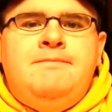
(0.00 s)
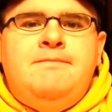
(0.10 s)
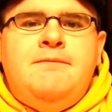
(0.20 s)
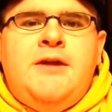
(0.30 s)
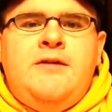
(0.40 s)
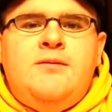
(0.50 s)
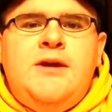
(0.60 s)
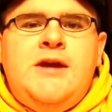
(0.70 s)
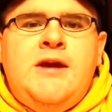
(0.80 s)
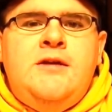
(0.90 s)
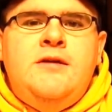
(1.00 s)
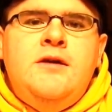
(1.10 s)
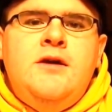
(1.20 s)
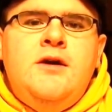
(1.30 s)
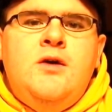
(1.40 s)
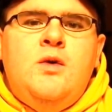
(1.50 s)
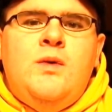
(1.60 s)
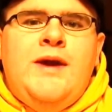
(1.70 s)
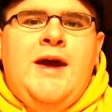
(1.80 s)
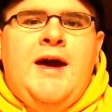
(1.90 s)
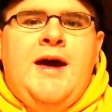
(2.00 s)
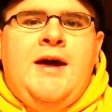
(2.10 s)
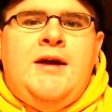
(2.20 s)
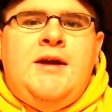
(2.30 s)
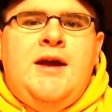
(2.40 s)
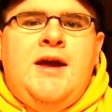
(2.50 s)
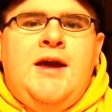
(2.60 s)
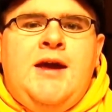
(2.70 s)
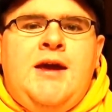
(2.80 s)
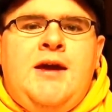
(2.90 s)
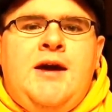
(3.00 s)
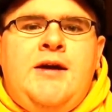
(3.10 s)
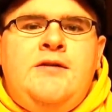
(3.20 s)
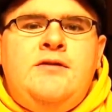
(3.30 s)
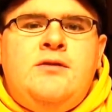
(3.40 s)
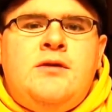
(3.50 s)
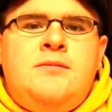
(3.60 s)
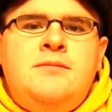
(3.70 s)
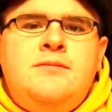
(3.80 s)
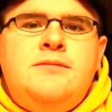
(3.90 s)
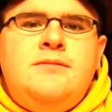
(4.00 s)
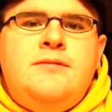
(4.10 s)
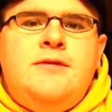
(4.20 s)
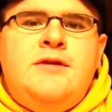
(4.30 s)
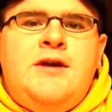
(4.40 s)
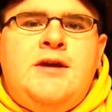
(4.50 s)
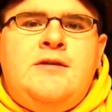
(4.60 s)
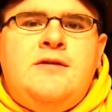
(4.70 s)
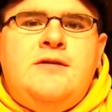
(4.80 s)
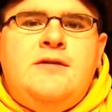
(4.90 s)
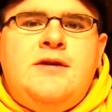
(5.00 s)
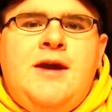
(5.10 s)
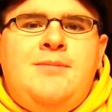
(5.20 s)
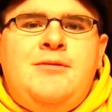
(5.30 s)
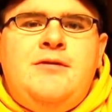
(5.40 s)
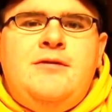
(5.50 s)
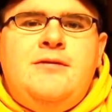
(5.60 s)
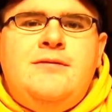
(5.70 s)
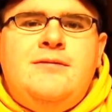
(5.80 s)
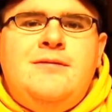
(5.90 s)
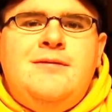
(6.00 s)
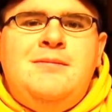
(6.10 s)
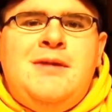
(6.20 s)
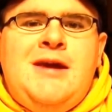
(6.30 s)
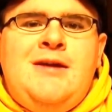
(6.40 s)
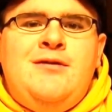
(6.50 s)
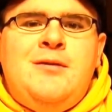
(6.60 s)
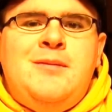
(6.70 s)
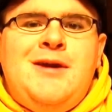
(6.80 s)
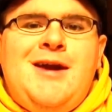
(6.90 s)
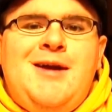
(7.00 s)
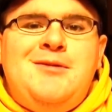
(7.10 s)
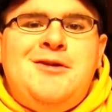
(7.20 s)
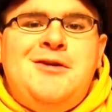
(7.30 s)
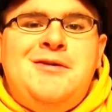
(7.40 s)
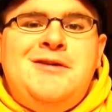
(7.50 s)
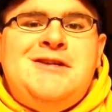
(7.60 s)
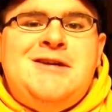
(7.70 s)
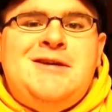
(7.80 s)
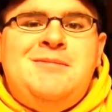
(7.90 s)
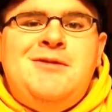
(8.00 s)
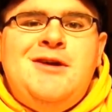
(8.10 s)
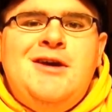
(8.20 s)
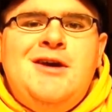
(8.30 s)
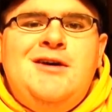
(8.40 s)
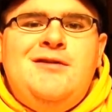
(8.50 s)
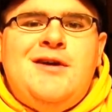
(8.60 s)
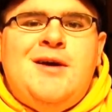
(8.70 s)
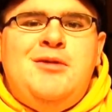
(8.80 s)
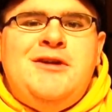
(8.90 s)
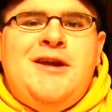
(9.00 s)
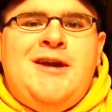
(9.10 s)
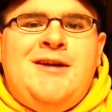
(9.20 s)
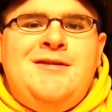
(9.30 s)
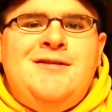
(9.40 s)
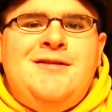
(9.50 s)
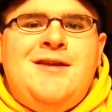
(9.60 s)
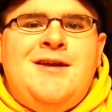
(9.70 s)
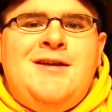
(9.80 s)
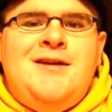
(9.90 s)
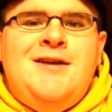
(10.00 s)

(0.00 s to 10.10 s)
last weekend we had a ice storm that kept me from being able to go to the gym for a couple days, and then